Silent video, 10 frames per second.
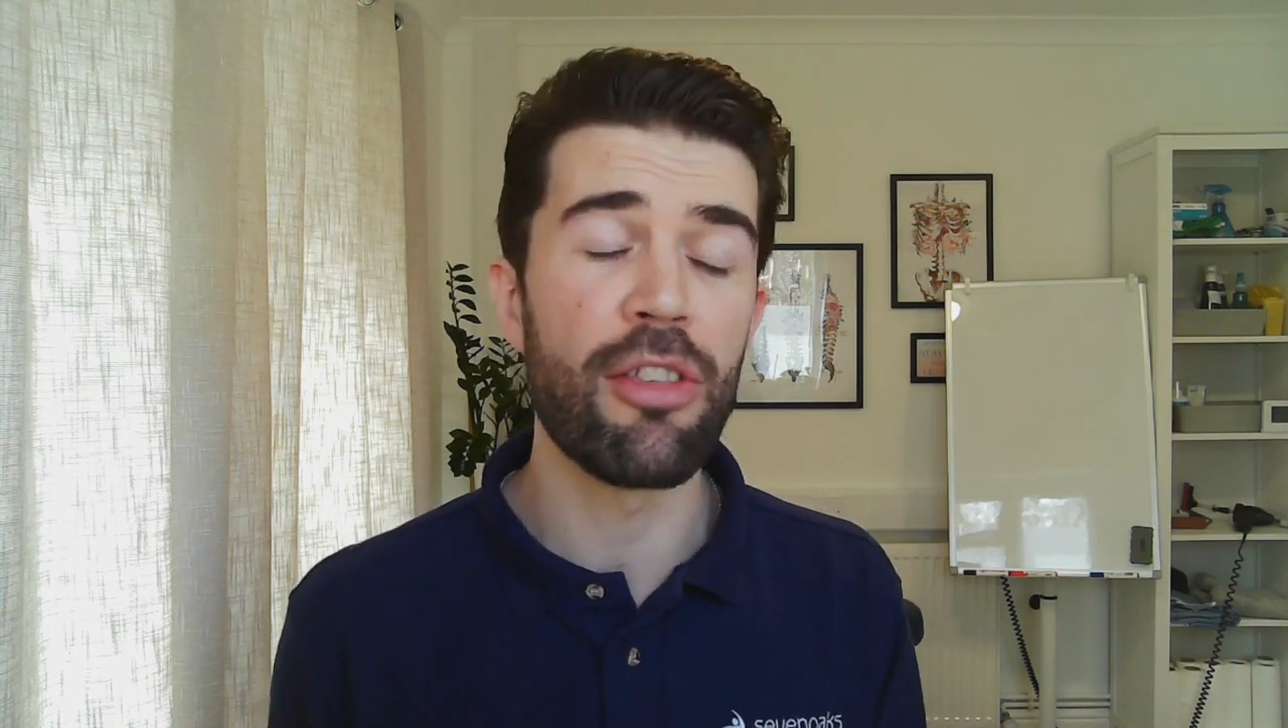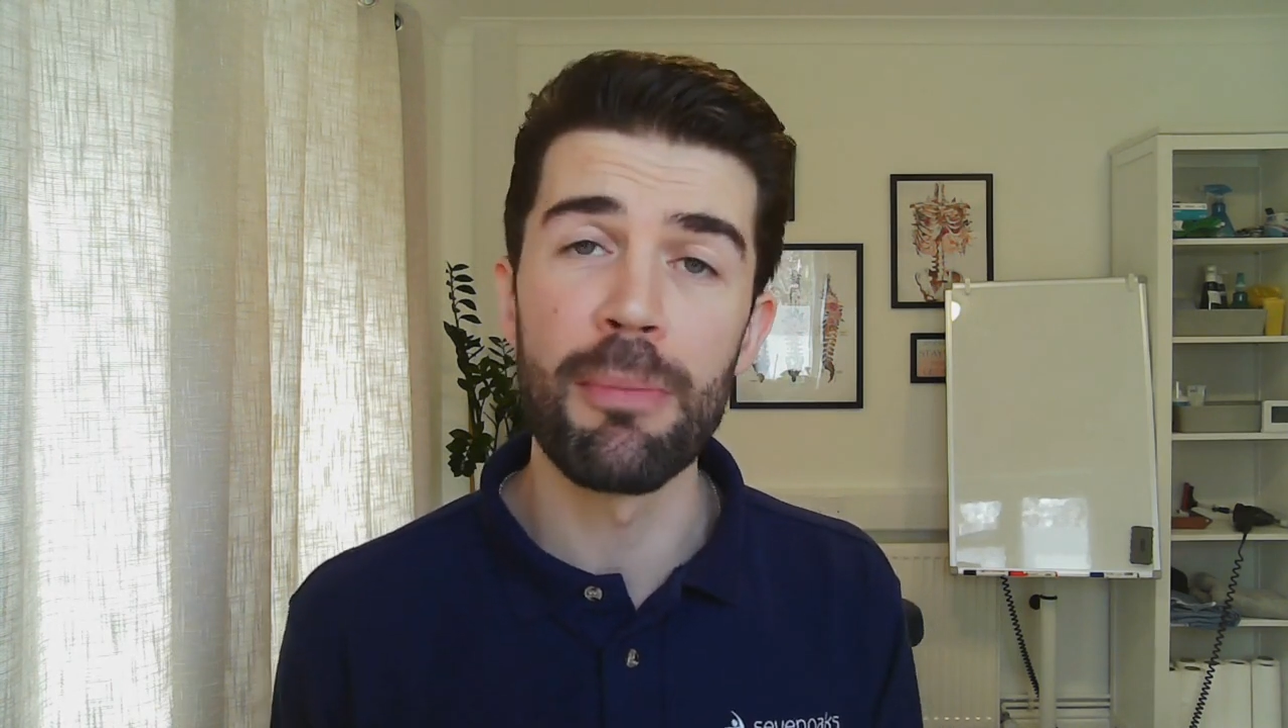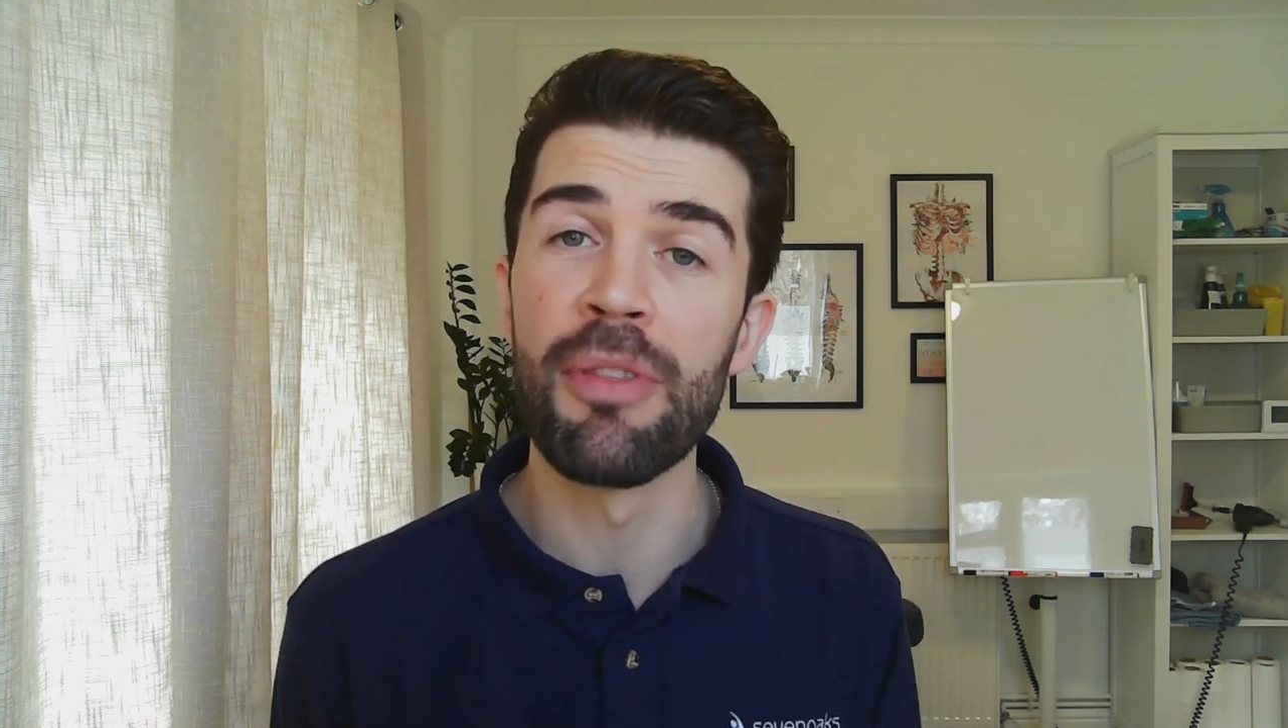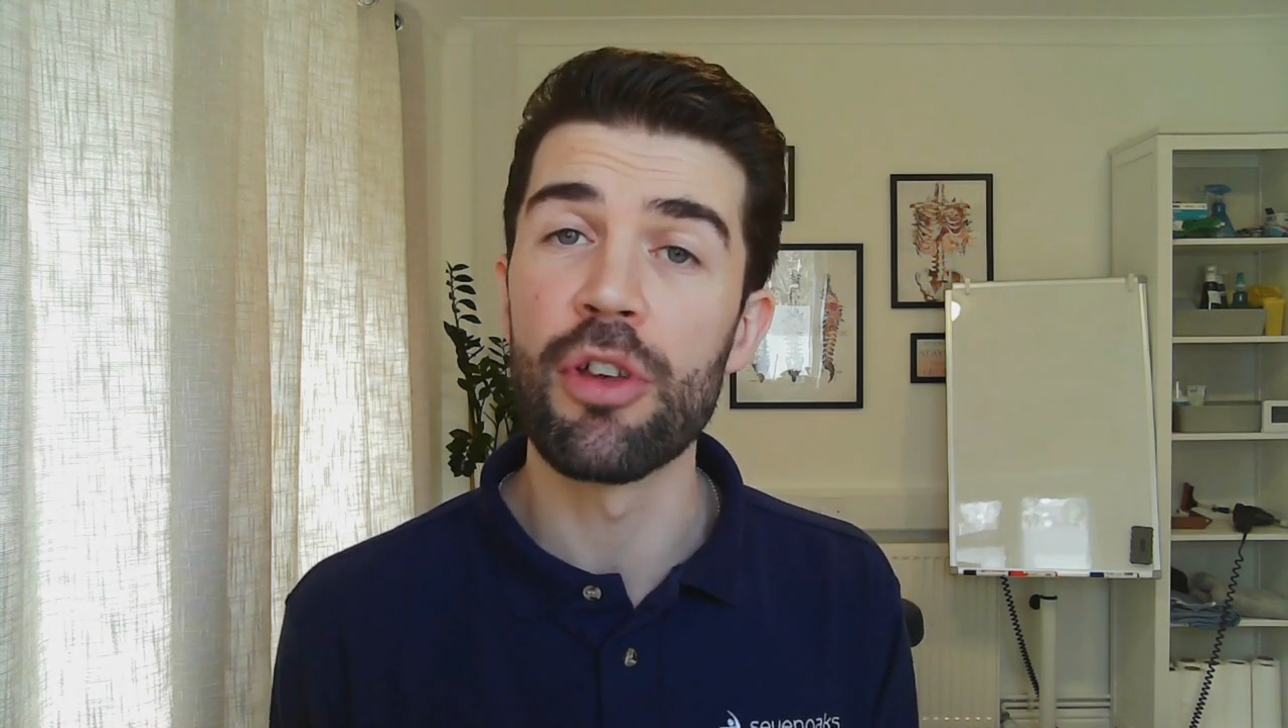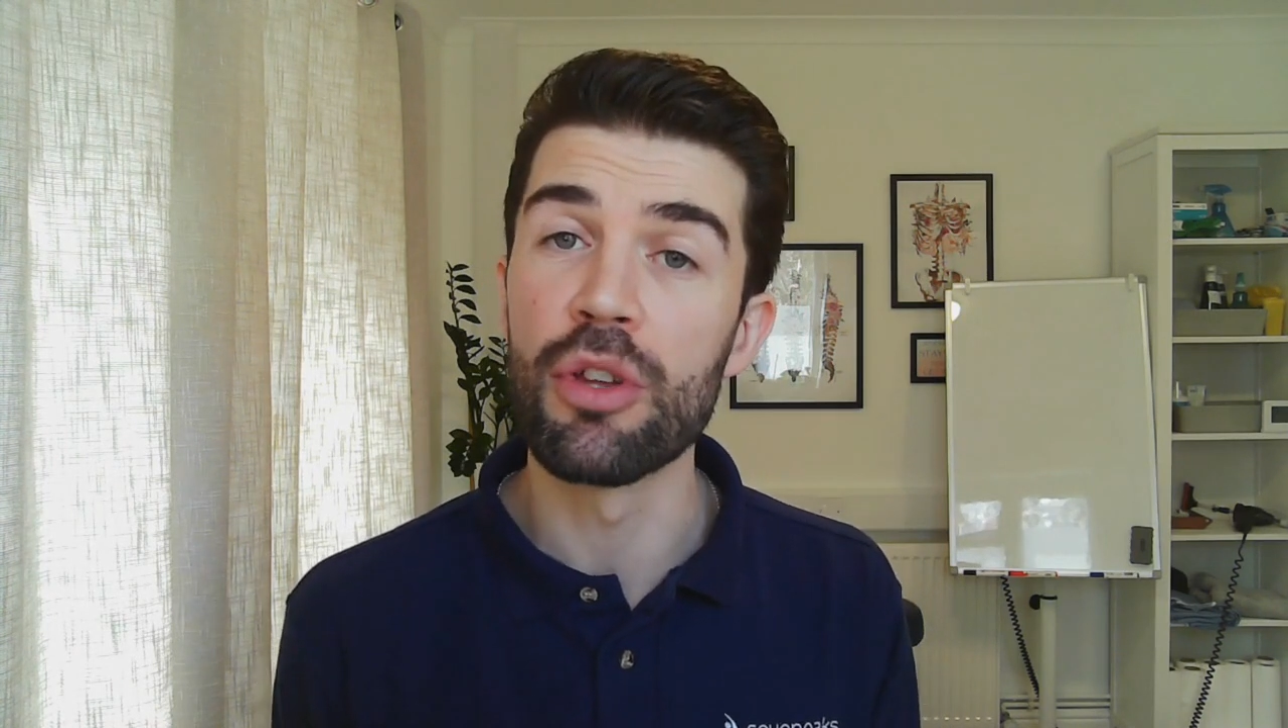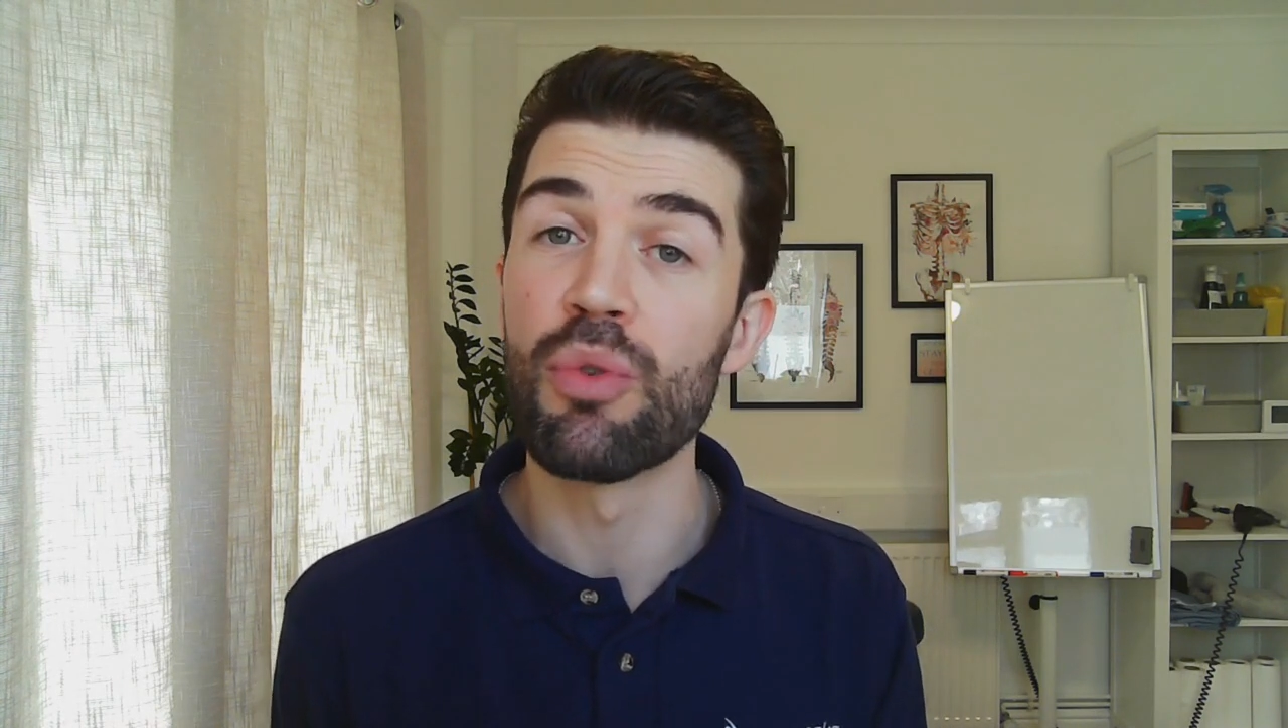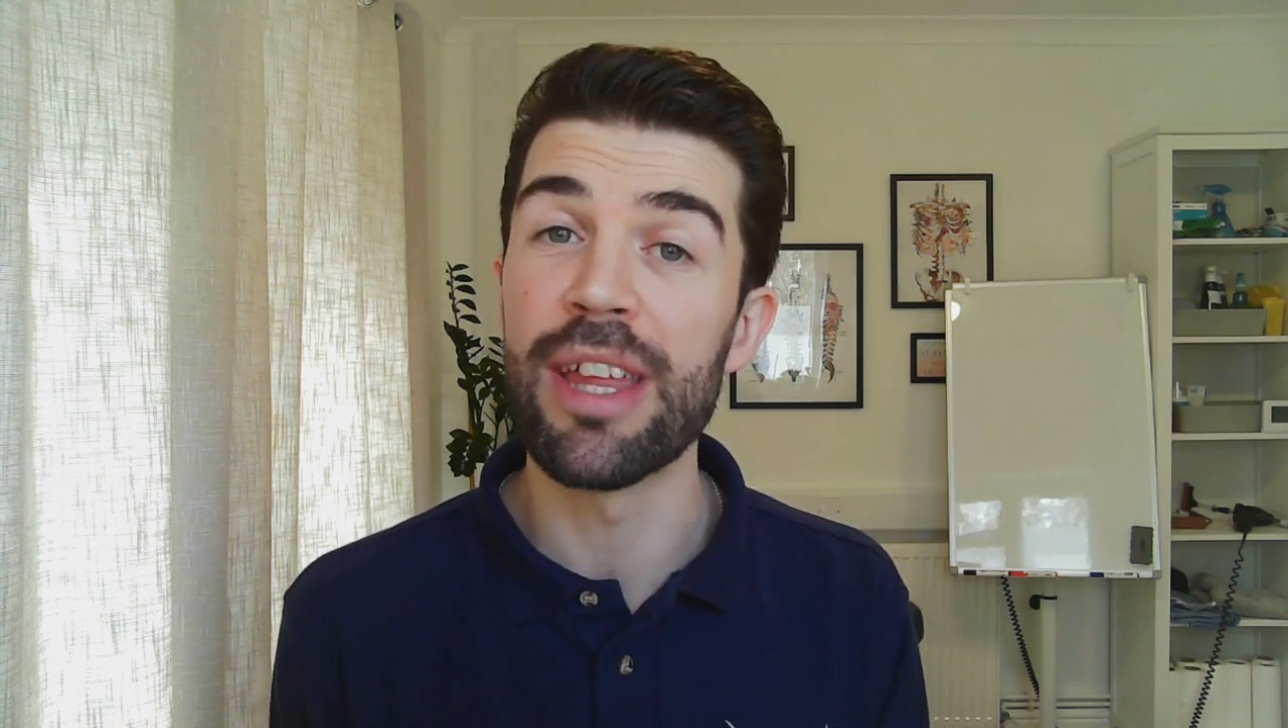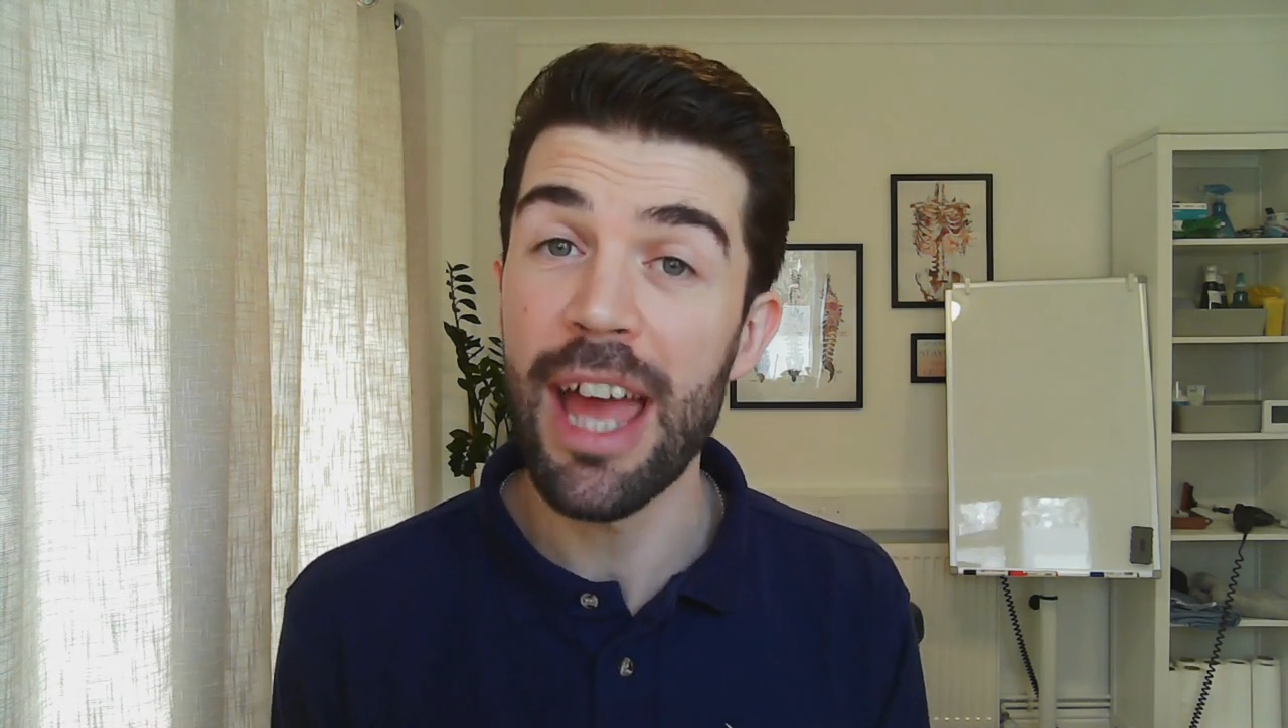something that could really